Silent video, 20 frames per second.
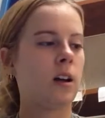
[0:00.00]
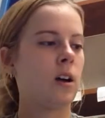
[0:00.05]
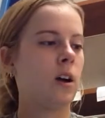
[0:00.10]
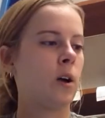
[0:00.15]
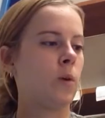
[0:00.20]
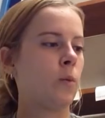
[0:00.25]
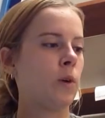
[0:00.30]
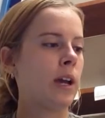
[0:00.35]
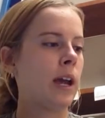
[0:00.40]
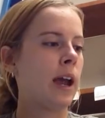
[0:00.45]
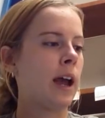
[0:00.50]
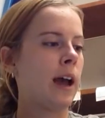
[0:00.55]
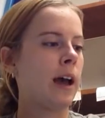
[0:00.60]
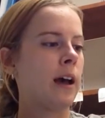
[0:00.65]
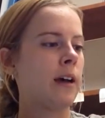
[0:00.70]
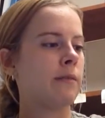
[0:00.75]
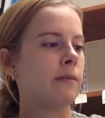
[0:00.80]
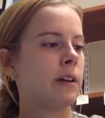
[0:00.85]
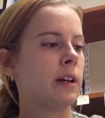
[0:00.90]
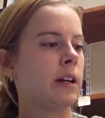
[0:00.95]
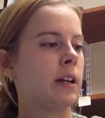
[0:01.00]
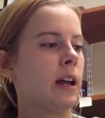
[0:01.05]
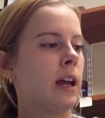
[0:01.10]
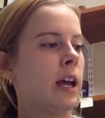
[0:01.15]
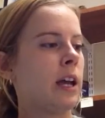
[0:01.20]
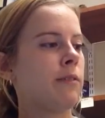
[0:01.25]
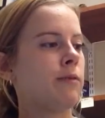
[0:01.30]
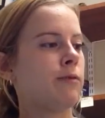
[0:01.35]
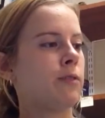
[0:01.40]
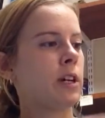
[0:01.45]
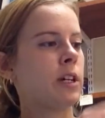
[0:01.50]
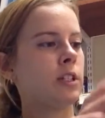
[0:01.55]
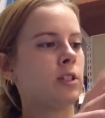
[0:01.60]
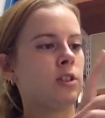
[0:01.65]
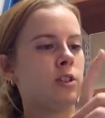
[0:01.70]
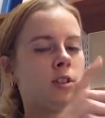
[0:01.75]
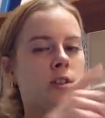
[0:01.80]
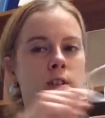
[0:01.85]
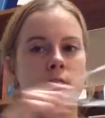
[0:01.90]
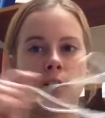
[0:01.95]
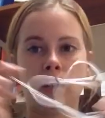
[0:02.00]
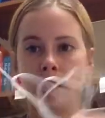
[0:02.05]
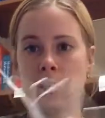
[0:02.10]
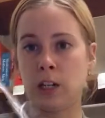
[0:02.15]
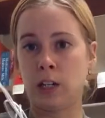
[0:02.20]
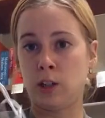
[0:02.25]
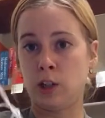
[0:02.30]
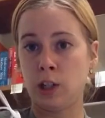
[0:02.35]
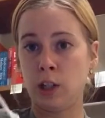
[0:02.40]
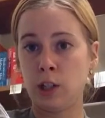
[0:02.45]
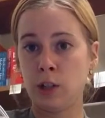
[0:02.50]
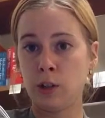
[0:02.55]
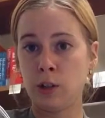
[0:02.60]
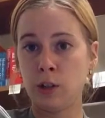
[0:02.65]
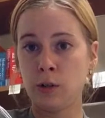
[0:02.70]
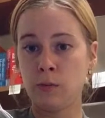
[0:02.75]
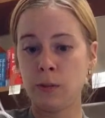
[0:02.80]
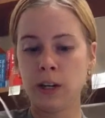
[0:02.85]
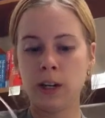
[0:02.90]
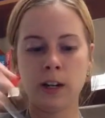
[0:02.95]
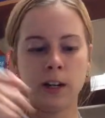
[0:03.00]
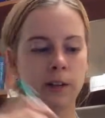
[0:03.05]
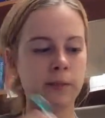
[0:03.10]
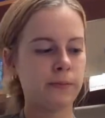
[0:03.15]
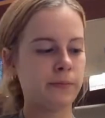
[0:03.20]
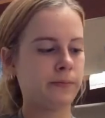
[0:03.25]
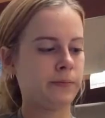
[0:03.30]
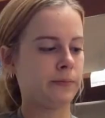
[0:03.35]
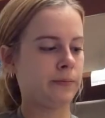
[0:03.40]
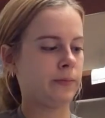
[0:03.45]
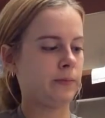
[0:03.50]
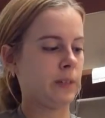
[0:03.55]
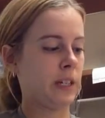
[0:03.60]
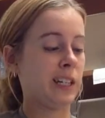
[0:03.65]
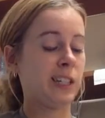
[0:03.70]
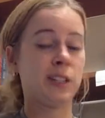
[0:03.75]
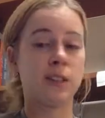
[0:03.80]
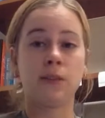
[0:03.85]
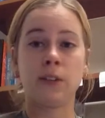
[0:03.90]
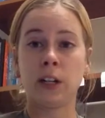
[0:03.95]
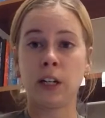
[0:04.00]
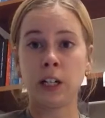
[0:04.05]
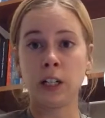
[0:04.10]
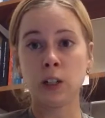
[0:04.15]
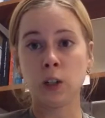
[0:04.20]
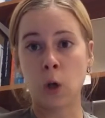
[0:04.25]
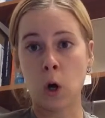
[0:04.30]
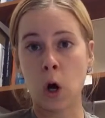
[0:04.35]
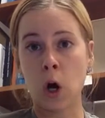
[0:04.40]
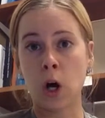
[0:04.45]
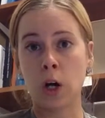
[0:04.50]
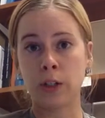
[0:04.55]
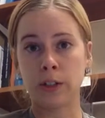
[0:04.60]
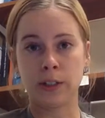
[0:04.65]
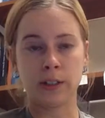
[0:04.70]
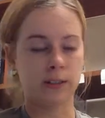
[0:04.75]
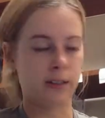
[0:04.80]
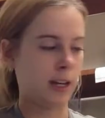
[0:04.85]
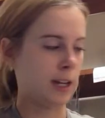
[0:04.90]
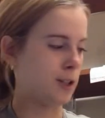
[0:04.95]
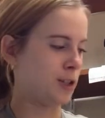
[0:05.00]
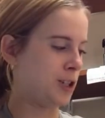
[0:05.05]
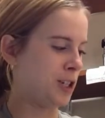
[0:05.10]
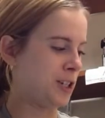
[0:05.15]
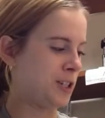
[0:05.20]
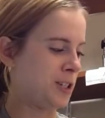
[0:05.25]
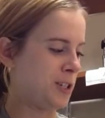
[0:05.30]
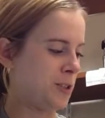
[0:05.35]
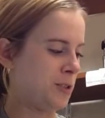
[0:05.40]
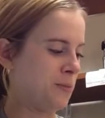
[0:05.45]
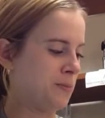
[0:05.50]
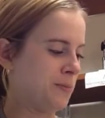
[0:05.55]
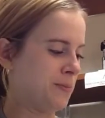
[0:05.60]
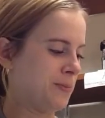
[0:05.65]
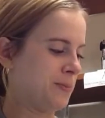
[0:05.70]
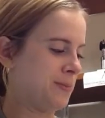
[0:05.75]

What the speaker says: And we have an 8 French NG tube here. It is a very long NG tube.